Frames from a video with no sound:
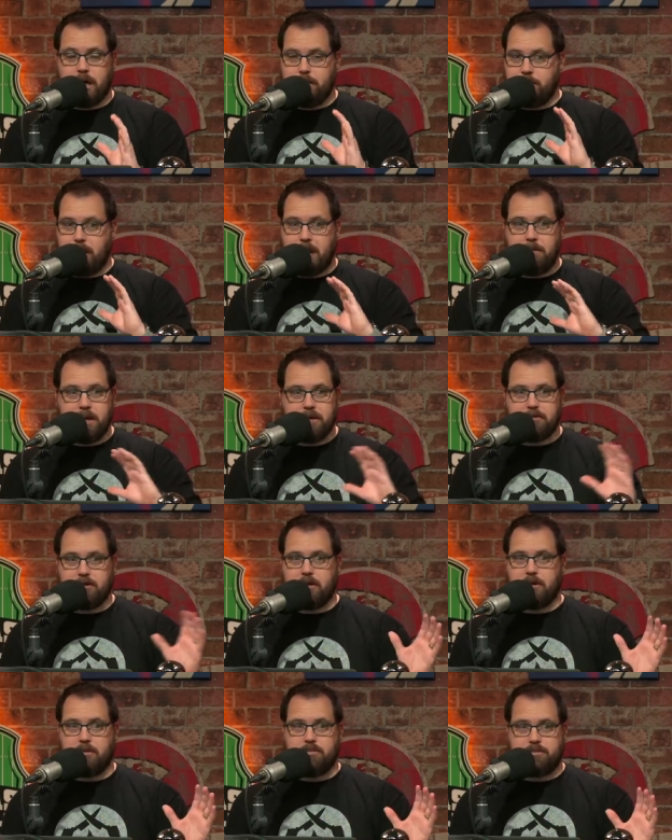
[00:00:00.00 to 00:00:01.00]
maybe it's
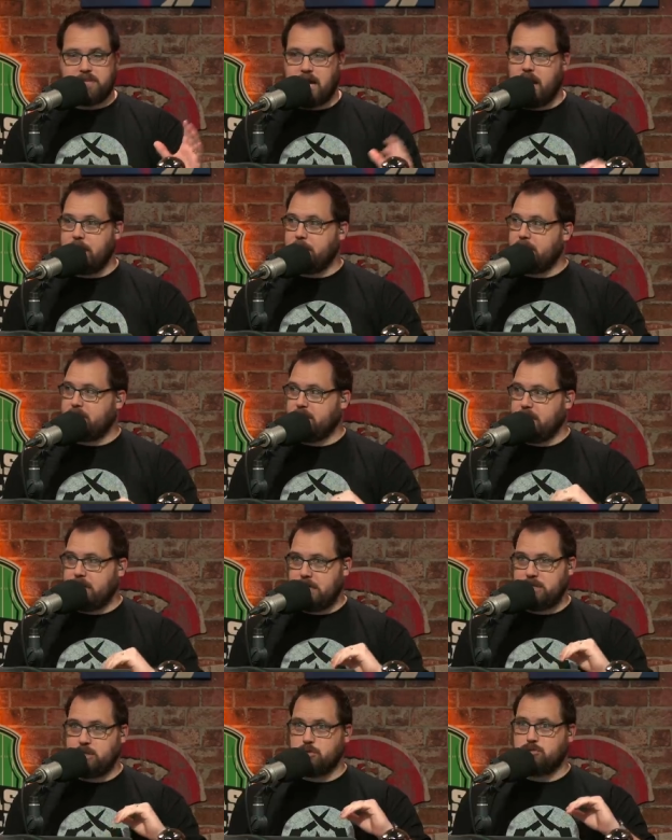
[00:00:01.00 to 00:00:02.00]
a timing thing.
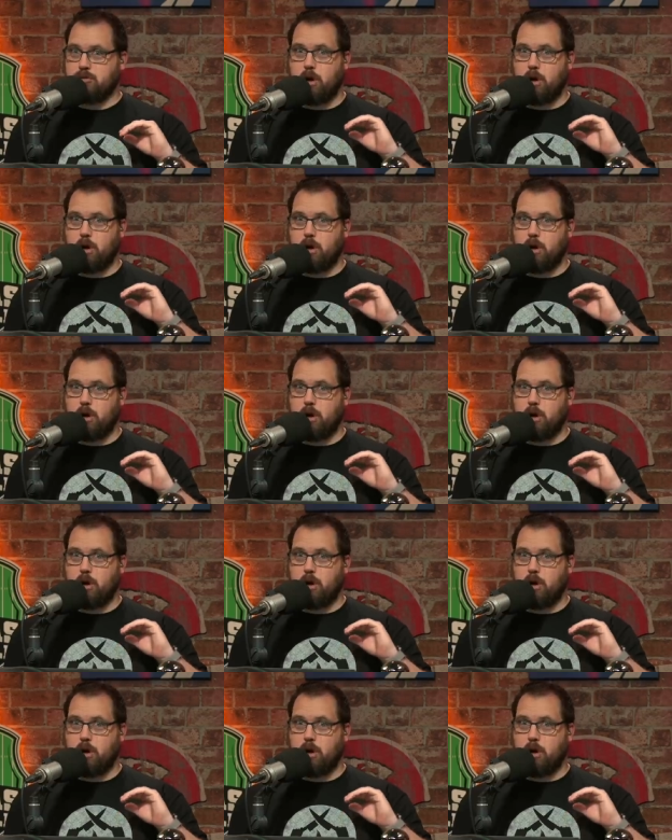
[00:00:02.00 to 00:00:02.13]
He's used to